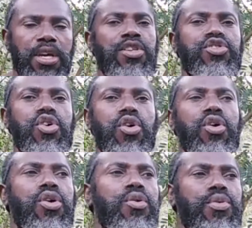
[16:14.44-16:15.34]

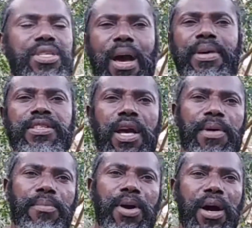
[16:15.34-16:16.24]
So, with that being said,
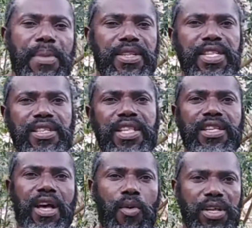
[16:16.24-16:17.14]
my brother and my
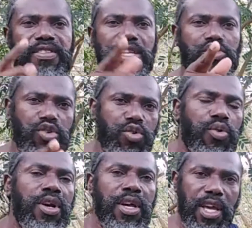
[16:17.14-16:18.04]
sisters, I want to say to
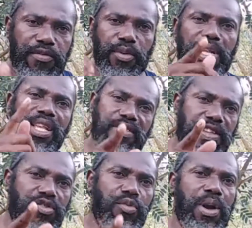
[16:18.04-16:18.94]
you, if you've been
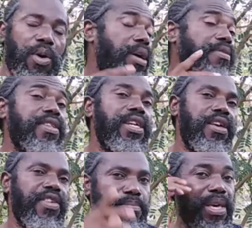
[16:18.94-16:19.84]
listening to me and what I'm saying,
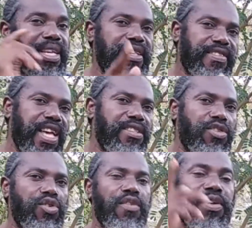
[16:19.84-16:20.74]
if it's making sense
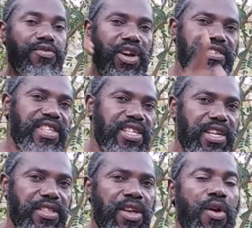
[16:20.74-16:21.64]
to you, if it's
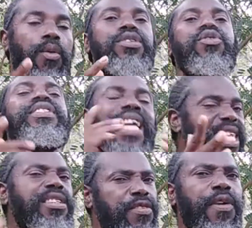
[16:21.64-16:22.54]
resonating with you, then
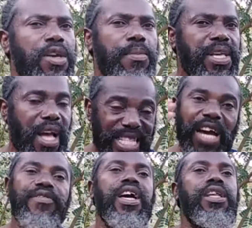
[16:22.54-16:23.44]
it is for you because I
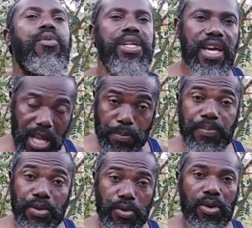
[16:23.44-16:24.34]
definitely want to help
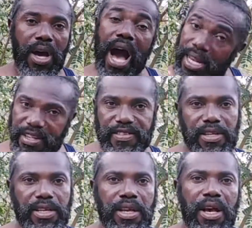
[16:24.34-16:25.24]
you.
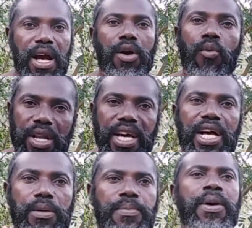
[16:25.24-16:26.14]
Honestly, I want to
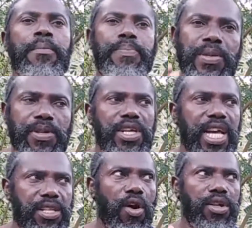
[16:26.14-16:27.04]
help people to
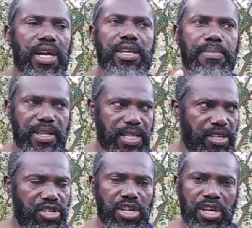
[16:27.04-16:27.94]
get out of the
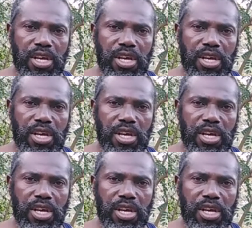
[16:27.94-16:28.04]
message